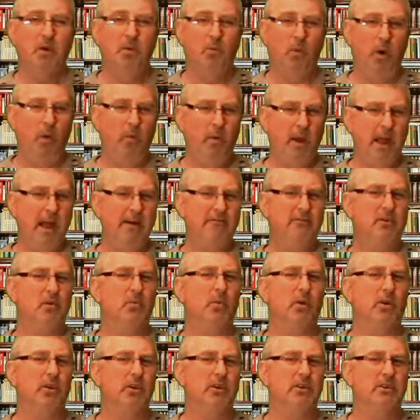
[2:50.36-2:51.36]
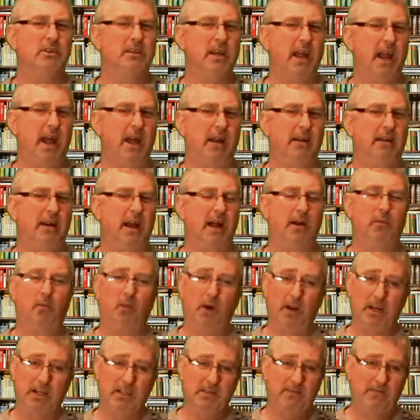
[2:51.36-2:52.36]
what we have to understand and
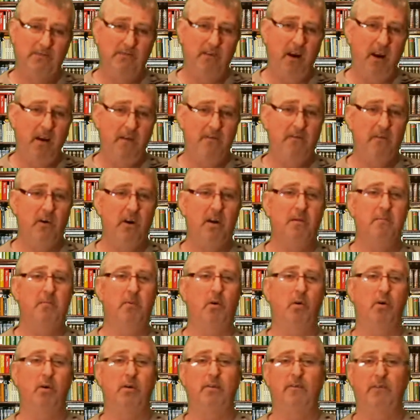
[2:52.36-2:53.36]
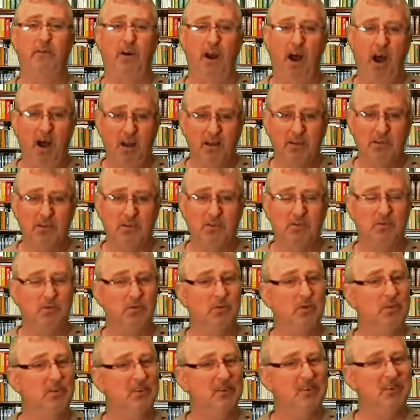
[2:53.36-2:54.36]
what is very, very important for us
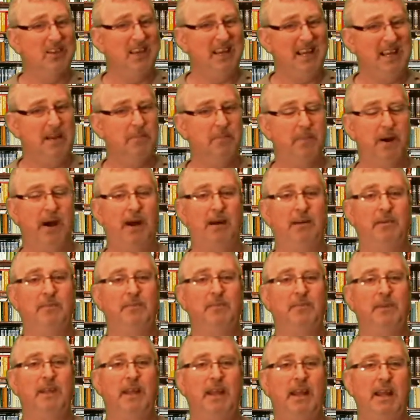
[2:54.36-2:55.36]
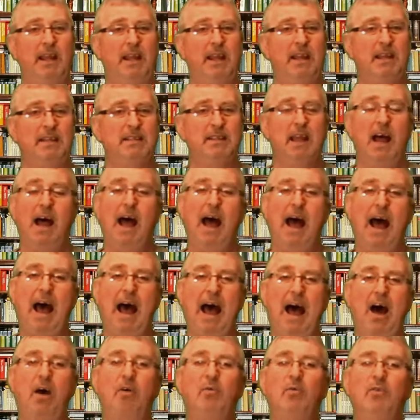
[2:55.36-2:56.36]
to think about is
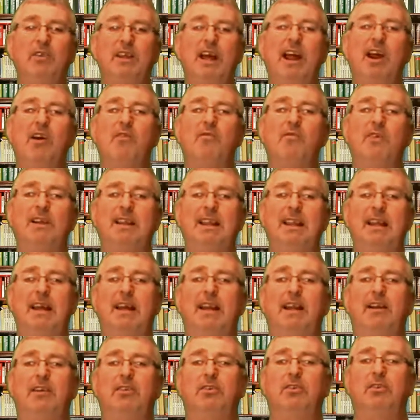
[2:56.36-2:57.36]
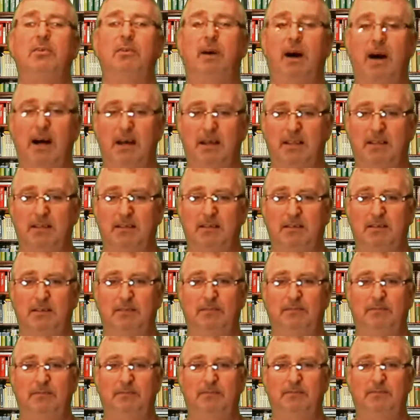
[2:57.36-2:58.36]
how they're related to us.
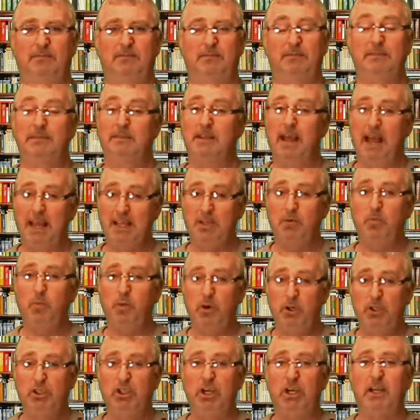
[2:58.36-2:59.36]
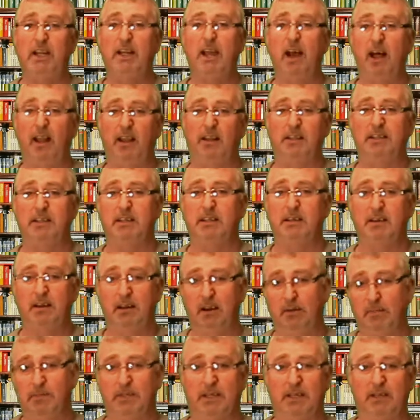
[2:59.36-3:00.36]
That's where genealogy
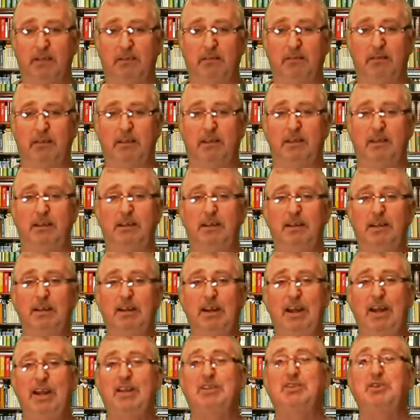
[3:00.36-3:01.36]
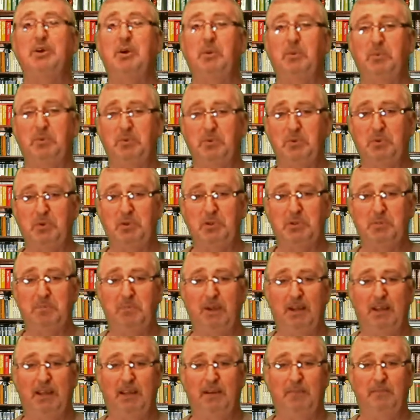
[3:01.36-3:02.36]
comes into its own, so to
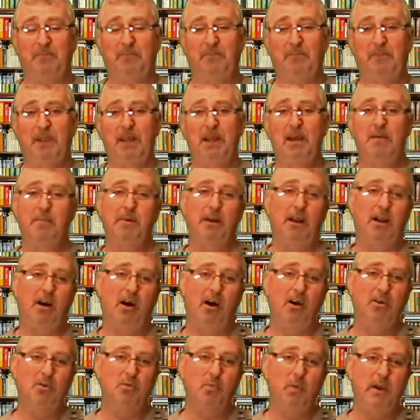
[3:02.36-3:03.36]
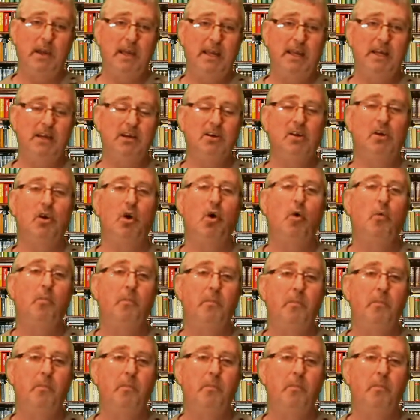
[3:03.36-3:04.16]
speak. Because we can go